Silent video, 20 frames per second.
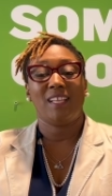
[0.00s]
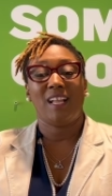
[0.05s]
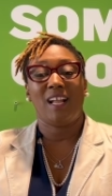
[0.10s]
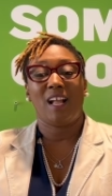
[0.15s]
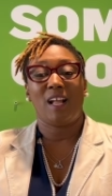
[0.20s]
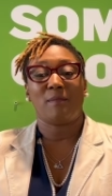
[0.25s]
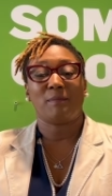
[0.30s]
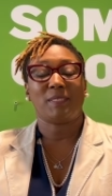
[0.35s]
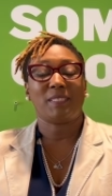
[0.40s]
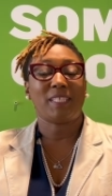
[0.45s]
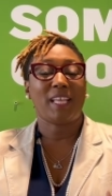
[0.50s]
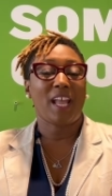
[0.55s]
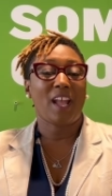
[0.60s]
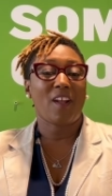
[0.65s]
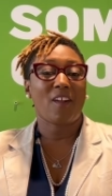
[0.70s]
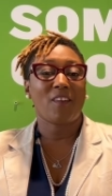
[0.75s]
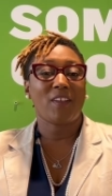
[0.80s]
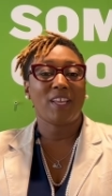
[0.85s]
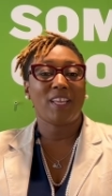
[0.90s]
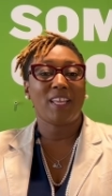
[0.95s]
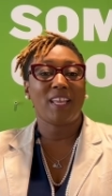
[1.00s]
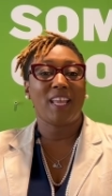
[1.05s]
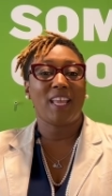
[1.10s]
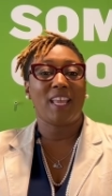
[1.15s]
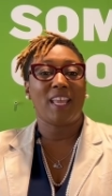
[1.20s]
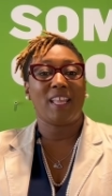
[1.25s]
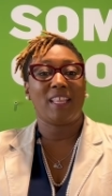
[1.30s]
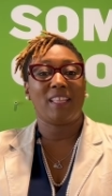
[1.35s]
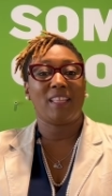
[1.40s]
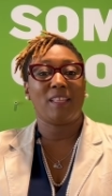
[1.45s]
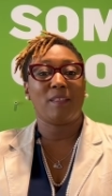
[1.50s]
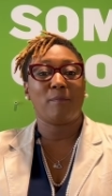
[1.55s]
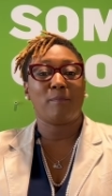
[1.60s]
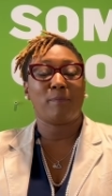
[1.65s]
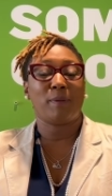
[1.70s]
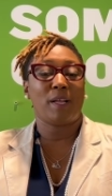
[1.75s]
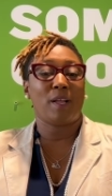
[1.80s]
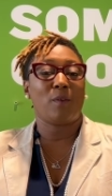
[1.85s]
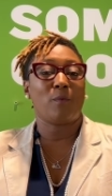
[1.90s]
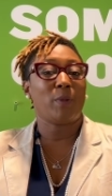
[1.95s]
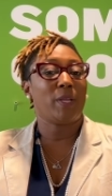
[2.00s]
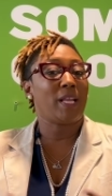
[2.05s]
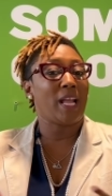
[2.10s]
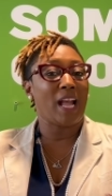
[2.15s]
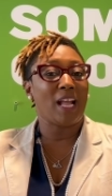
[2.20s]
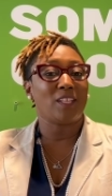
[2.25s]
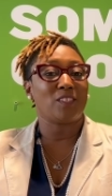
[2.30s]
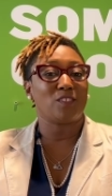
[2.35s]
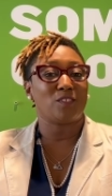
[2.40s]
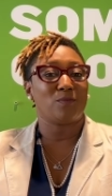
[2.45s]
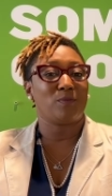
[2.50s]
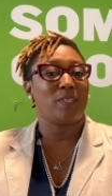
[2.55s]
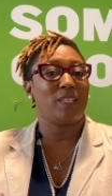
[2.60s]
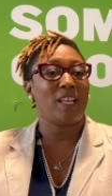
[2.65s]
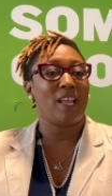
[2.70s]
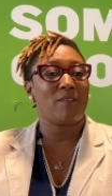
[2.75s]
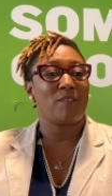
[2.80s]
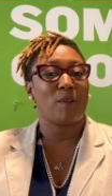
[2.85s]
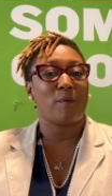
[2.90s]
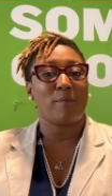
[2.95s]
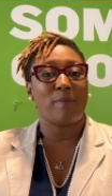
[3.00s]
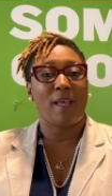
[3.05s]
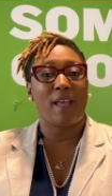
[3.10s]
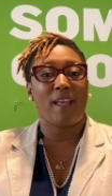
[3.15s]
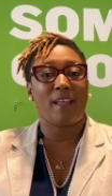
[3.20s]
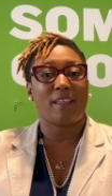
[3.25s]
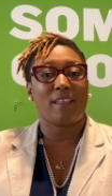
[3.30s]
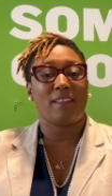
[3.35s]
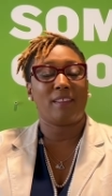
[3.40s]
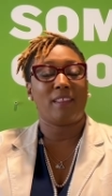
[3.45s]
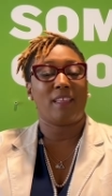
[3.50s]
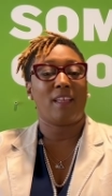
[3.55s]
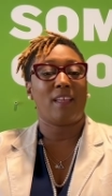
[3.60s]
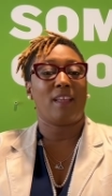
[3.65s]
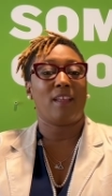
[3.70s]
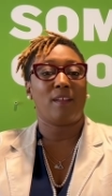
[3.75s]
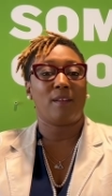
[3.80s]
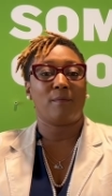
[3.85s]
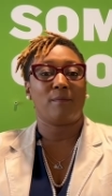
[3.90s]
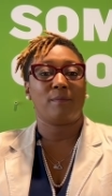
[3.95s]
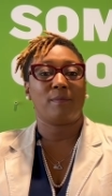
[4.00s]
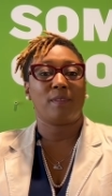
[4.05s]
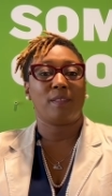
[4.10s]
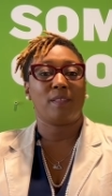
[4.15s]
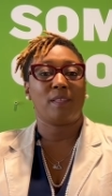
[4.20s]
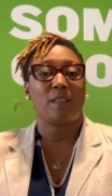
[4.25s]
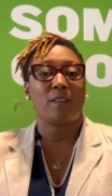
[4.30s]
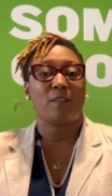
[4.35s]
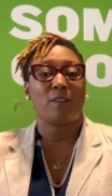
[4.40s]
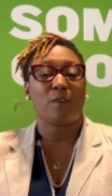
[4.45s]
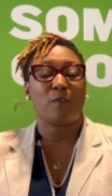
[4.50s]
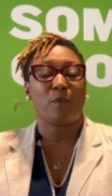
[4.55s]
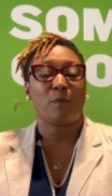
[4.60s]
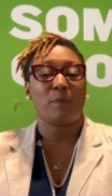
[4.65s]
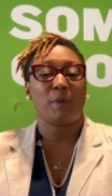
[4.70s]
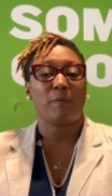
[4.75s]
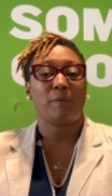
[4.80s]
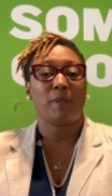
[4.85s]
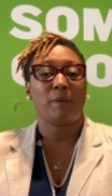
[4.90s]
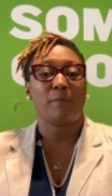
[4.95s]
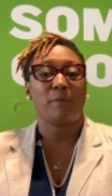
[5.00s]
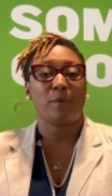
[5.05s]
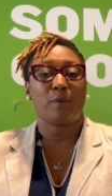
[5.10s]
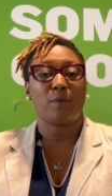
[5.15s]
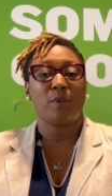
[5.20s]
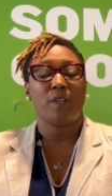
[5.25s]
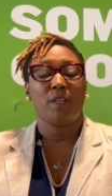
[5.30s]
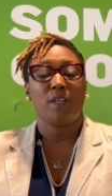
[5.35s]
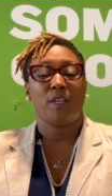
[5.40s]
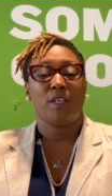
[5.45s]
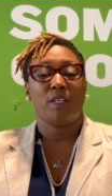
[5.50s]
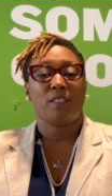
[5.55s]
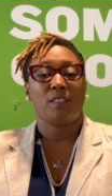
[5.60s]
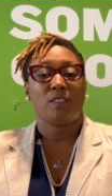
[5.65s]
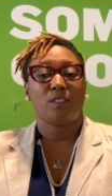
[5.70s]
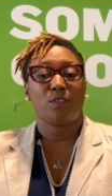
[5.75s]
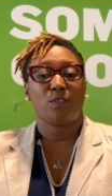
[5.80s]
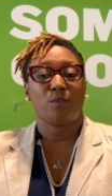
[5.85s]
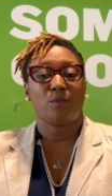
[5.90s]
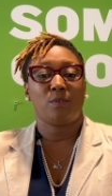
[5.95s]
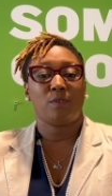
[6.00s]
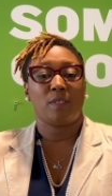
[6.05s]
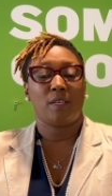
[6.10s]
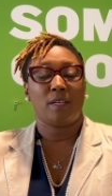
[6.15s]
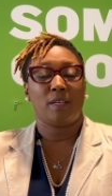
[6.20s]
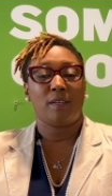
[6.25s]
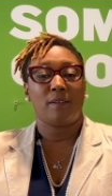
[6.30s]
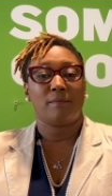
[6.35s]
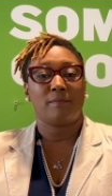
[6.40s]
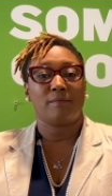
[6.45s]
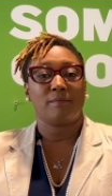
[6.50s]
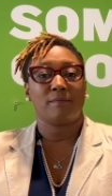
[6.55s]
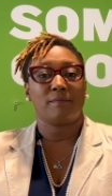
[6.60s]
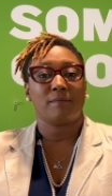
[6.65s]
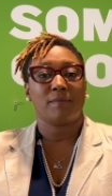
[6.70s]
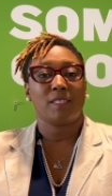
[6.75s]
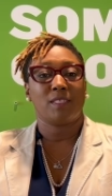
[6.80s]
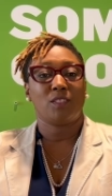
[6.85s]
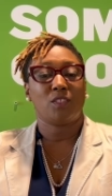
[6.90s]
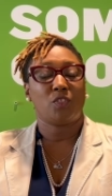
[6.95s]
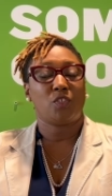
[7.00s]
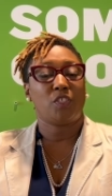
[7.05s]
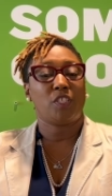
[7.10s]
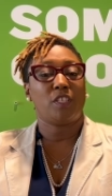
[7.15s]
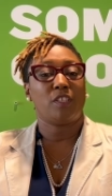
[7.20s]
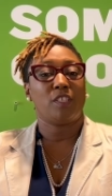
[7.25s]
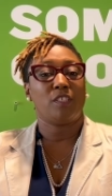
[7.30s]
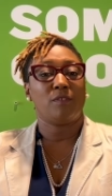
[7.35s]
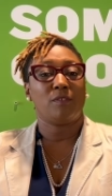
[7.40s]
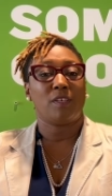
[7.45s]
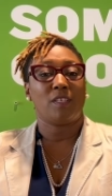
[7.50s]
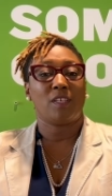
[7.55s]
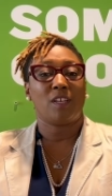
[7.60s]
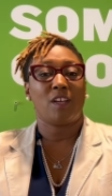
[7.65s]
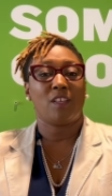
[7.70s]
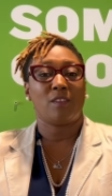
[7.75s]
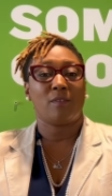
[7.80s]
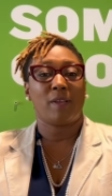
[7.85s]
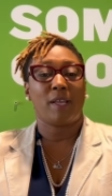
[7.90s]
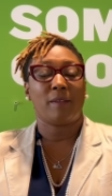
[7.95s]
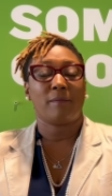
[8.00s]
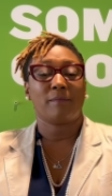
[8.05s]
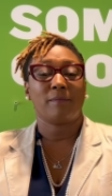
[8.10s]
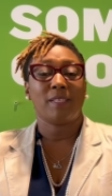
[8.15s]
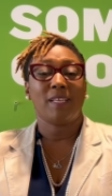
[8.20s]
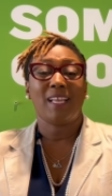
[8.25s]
I'm scary, and but we got you. We have your back, and that um, that there will be people to um, to cheer you on all the way.